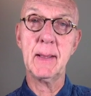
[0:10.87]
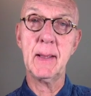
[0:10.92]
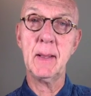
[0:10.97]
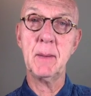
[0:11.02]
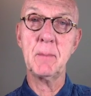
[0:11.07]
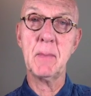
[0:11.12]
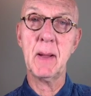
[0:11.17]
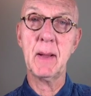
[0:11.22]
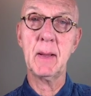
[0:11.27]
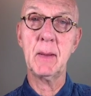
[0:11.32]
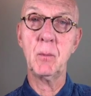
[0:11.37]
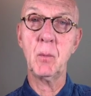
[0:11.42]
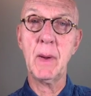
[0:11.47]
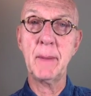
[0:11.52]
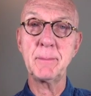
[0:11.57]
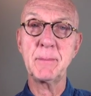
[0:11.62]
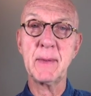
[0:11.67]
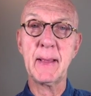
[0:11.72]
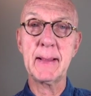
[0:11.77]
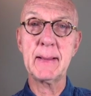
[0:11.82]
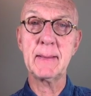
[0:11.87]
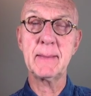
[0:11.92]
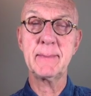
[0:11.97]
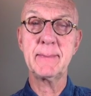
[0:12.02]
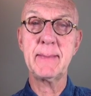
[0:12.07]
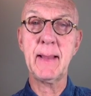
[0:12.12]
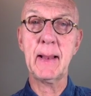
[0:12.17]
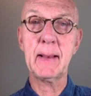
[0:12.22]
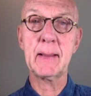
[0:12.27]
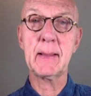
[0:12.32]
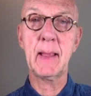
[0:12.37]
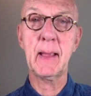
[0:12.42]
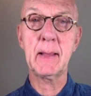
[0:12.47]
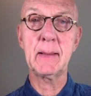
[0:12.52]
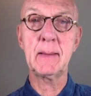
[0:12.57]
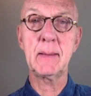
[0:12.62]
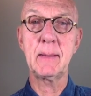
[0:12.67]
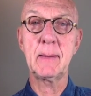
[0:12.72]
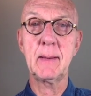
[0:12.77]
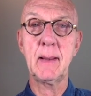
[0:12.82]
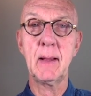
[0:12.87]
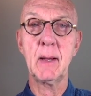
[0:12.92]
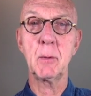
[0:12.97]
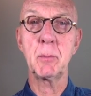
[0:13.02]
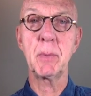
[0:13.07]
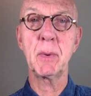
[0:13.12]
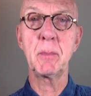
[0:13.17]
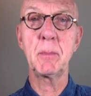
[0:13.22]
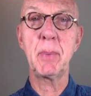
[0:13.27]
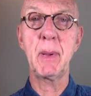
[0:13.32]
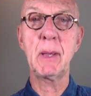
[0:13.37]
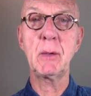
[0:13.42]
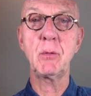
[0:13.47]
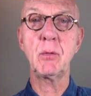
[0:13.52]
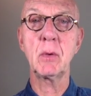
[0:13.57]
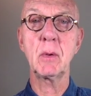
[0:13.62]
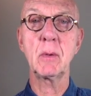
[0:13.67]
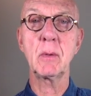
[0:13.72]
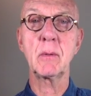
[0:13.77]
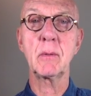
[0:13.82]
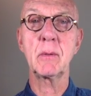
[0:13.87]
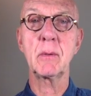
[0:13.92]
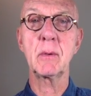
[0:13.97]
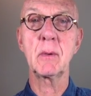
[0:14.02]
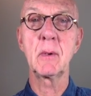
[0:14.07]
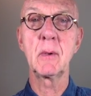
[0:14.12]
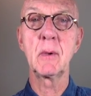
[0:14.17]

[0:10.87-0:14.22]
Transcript: and my website is dedicated to helping patients